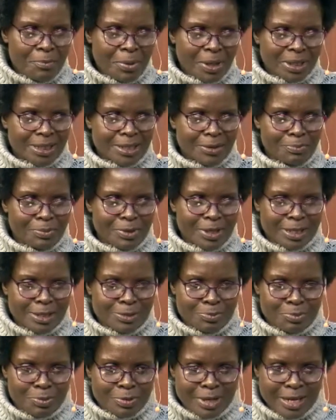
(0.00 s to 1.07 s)
Pastor, please
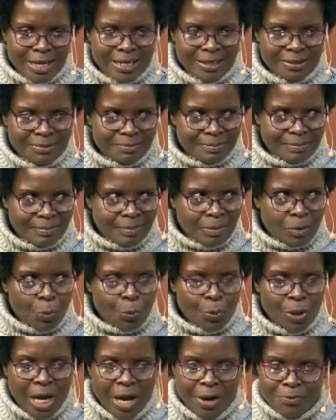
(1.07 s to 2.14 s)
pray.
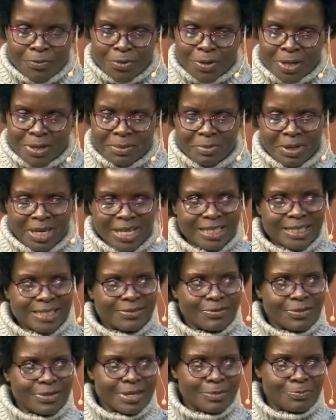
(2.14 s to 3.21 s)
We have 3 minutes
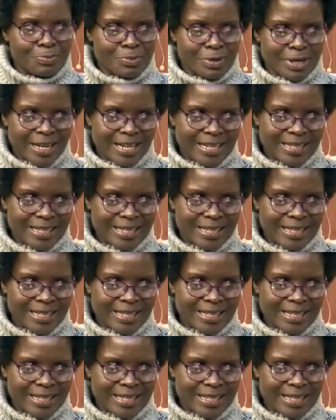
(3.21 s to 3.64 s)
for the prayer.